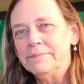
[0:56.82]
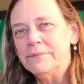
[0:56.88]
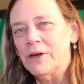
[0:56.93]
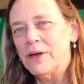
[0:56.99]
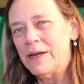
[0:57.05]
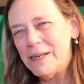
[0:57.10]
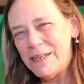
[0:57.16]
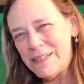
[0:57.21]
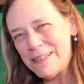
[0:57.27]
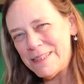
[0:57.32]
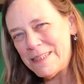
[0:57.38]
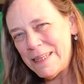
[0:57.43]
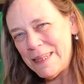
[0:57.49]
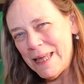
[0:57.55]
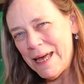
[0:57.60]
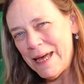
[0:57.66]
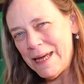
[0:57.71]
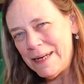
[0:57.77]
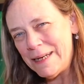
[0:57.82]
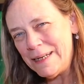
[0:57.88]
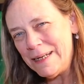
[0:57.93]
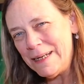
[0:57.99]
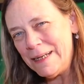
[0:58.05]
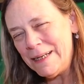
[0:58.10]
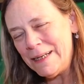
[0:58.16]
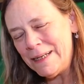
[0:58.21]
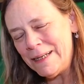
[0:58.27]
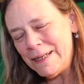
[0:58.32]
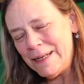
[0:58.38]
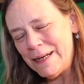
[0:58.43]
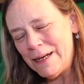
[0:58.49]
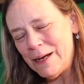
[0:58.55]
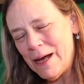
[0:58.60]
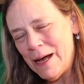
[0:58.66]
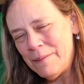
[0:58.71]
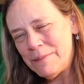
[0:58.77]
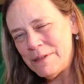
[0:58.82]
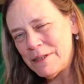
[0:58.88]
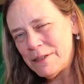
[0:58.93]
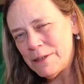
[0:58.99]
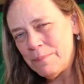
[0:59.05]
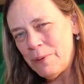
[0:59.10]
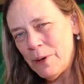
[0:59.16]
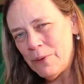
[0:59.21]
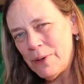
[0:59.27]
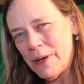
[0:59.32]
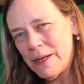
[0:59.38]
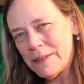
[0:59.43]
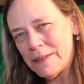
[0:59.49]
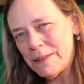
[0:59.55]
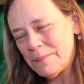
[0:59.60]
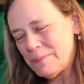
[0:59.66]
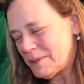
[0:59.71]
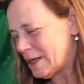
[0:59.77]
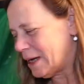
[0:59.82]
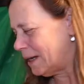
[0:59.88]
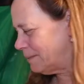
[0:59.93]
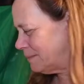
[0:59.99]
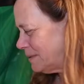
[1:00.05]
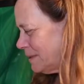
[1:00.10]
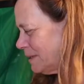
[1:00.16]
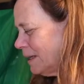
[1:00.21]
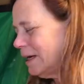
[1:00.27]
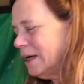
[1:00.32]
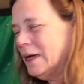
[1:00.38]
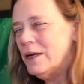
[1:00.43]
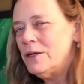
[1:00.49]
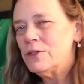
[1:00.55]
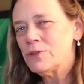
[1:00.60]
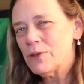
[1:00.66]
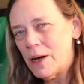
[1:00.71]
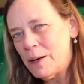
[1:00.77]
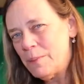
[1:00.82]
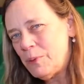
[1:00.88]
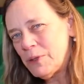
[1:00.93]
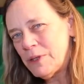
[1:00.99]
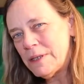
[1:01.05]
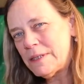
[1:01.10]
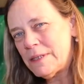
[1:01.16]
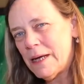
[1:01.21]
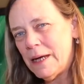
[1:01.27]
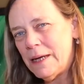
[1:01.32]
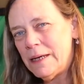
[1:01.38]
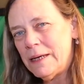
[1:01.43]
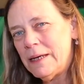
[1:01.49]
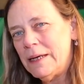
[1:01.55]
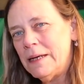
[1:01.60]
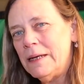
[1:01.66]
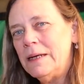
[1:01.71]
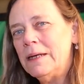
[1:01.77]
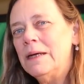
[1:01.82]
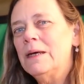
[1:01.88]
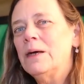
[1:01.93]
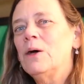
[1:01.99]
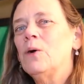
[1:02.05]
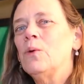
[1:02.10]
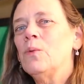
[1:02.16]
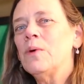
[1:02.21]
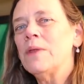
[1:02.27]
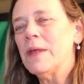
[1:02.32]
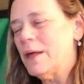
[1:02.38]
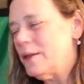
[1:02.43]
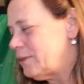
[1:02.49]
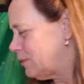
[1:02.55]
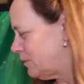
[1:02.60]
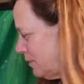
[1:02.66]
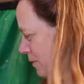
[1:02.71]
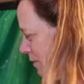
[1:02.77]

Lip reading: Okay, did you see that? I'm such a bonehead sometimes. I'm trying to put the tank in without